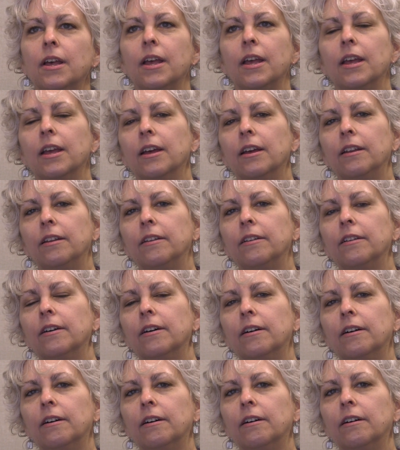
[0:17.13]
And
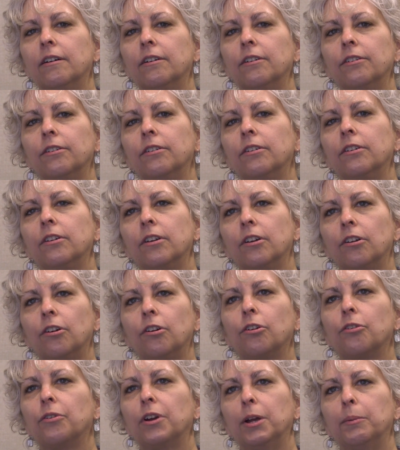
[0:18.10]
uh,
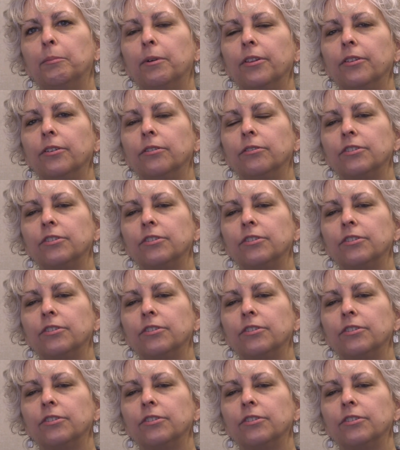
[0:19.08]
her grandmother